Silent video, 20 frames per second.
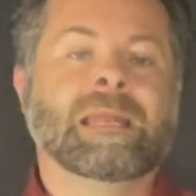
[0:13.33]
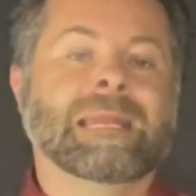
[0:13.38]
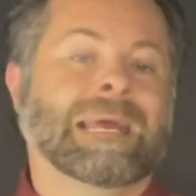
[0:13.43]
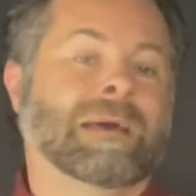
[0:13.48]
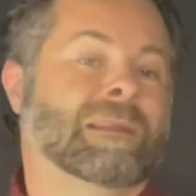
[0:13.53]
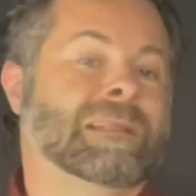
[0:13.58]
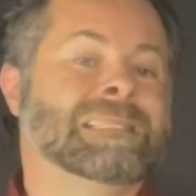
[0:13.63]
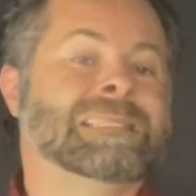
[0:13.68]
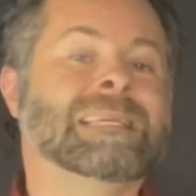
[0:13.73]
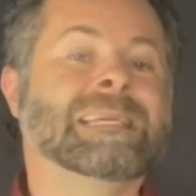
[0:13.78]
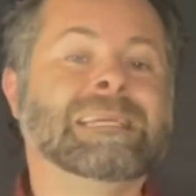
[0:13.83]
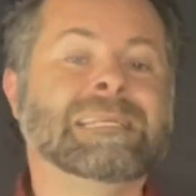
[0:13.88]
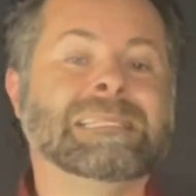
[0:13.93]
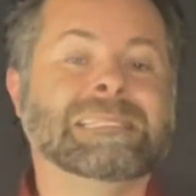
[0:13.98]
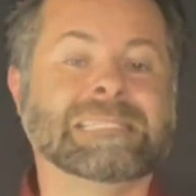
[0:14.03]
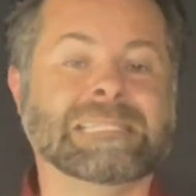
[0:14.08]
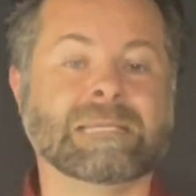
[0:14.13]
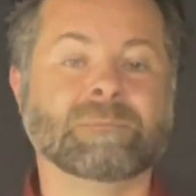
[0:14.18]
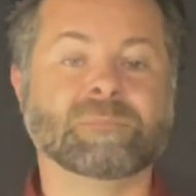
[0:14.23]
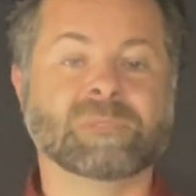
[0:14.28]
Now let's take a
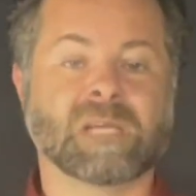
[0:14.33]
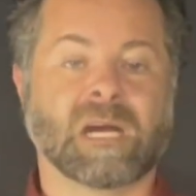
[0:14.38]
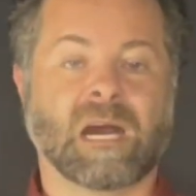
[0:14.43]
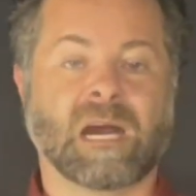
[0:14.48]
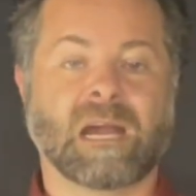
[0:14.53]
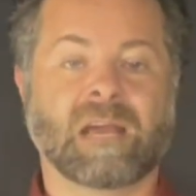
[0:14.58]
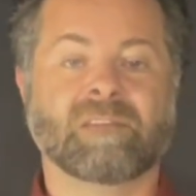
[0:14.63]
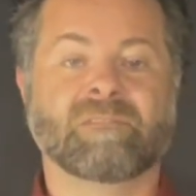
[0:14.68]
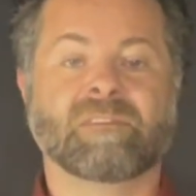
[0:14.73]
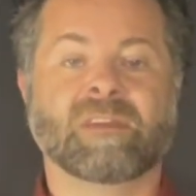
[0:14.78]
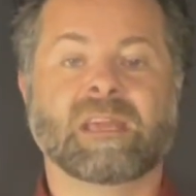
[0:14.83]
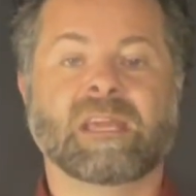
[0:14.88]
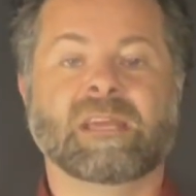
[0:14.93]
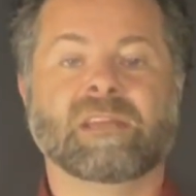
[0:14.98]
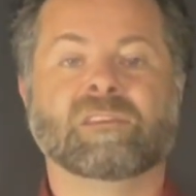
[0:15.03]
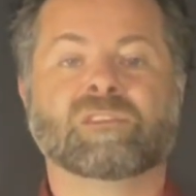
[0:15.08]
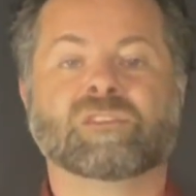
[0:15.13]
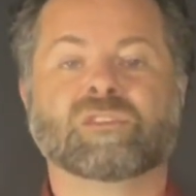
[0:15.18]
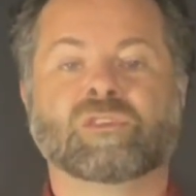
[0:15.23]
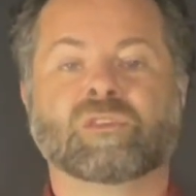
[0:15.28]
deep dive
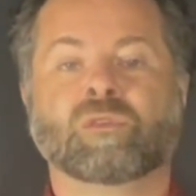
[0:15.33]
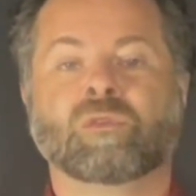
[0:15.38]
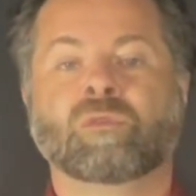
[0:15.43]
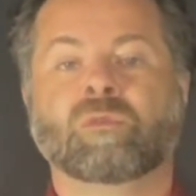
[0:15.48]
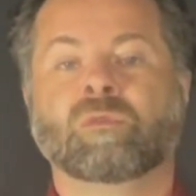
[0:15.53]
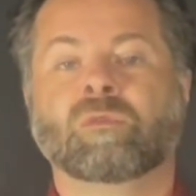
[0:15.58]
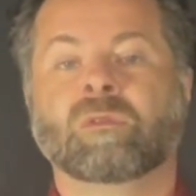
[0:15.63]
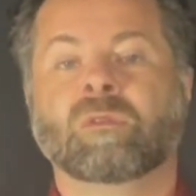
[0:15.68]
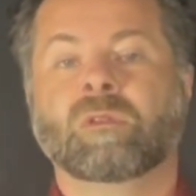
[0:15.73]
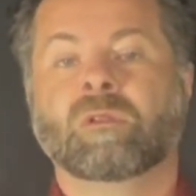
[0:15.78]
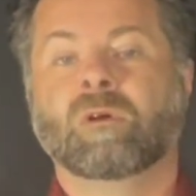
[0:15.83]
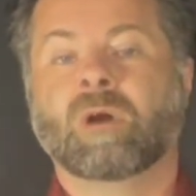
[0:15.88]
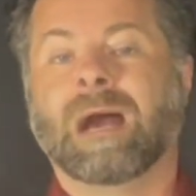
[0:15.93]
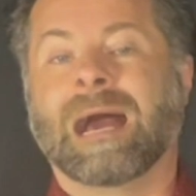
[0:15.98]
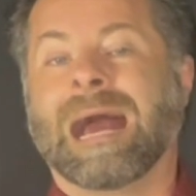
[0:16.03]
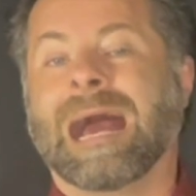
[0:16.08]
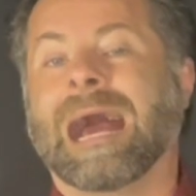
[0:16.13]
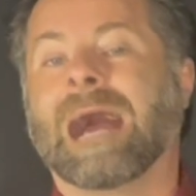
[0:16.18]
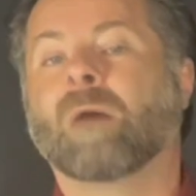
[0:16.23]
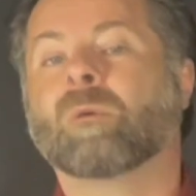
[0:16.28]
into
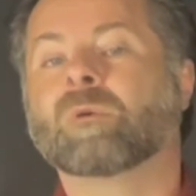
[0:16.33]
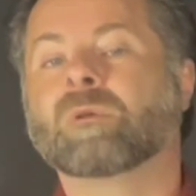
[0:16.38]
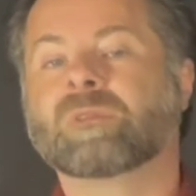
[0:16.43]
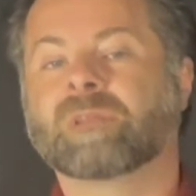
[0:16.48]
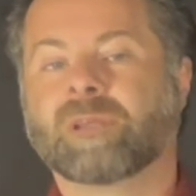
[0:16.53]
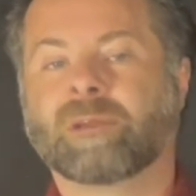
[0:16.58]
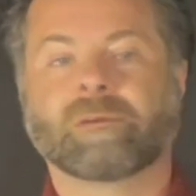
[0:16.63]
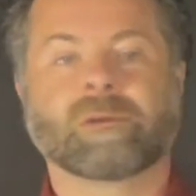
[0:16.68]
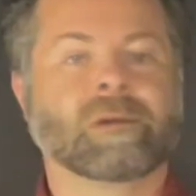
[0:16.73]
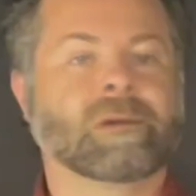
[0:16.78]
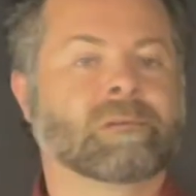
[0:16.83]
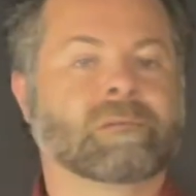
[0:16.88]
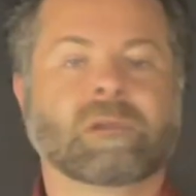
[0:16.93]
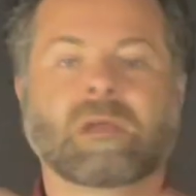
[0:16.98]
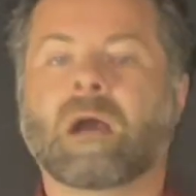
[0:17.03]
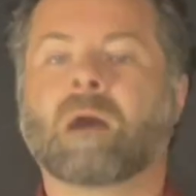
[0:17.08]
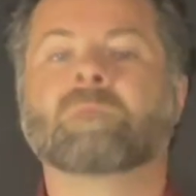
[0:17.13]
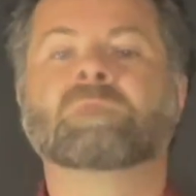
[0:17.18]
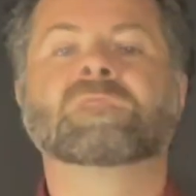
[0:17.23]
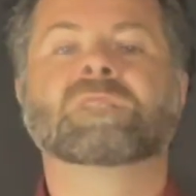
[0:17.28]
how a LIRA
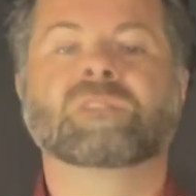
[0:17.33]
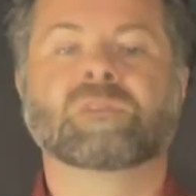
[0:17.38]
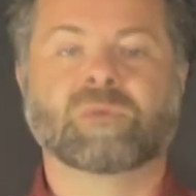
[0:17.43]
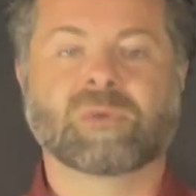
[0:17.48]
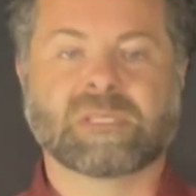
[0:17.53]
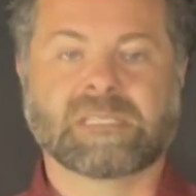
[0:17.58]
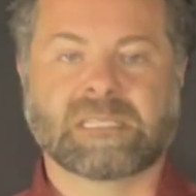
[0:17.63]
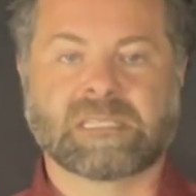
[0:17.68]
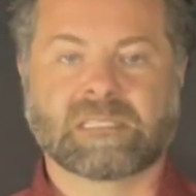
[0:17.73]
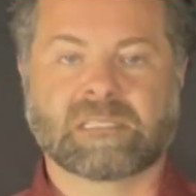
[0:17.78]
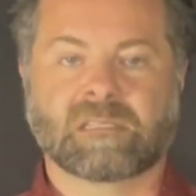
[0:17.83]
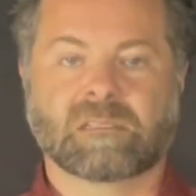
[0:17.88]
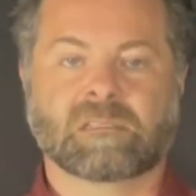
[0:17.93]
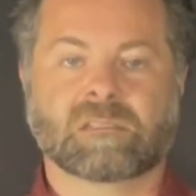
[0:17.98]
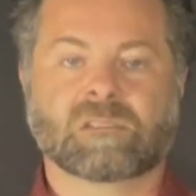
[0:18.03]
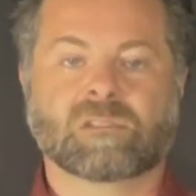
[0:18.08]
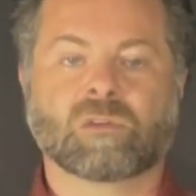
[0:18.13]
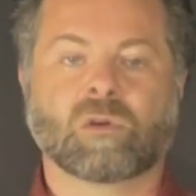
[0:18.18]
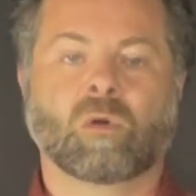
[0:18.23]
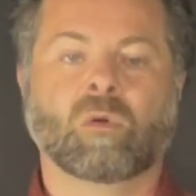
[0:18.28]
comes into existence.
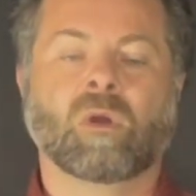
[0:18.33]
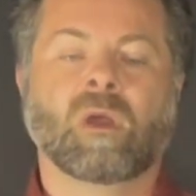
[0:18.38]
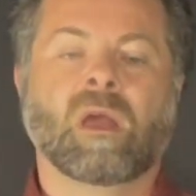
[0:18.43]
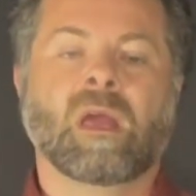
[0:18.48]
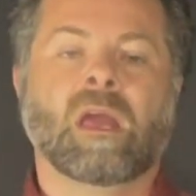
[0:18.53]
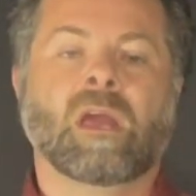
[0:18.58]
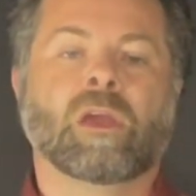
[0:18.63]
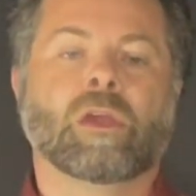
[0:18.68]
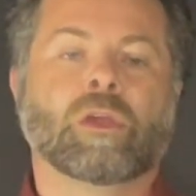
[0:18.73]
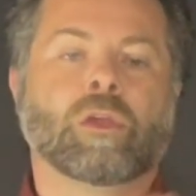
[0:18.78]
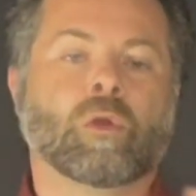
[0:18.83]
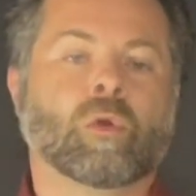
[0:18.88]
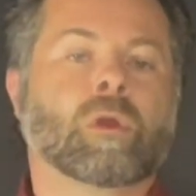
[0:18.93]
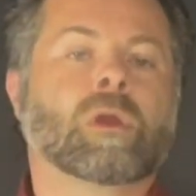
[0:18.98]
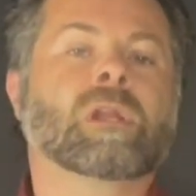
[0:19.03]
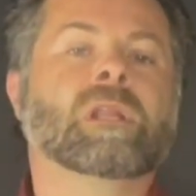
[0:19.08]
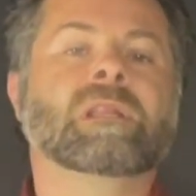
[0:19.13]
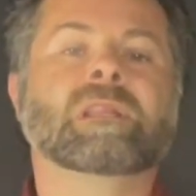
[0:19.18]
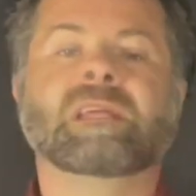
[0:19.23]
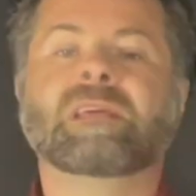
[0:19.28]
So you're
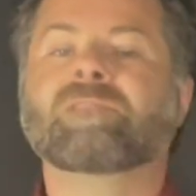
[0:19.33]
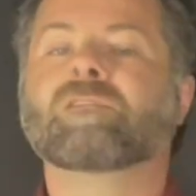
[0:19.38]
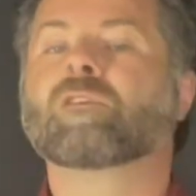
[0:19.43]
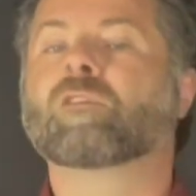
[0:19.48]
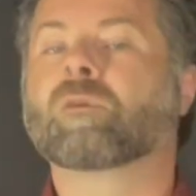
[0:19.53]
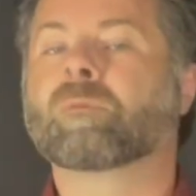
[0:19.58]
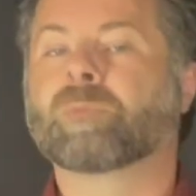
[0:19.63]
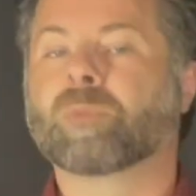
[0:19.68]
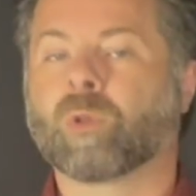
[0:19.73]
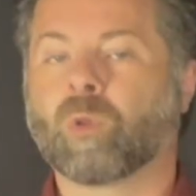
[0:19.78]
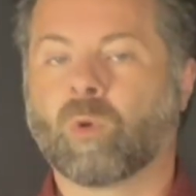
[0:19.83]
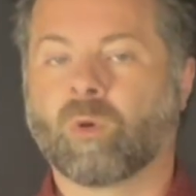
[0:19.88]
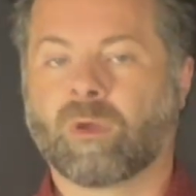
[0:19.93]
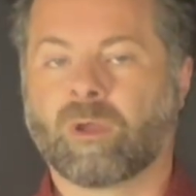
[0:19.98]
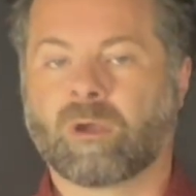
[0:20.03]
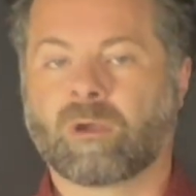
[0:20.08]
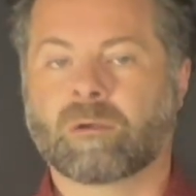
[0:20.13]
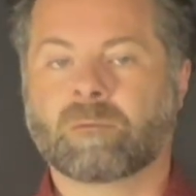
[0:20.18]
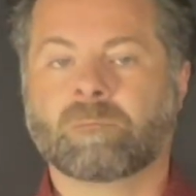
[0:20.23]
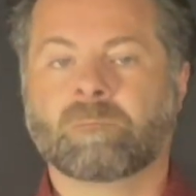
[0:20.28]
going to leave your
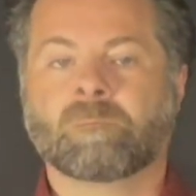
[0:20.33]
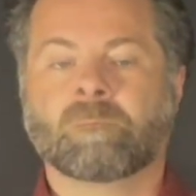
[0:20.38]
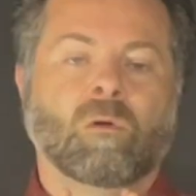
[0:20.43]
employer.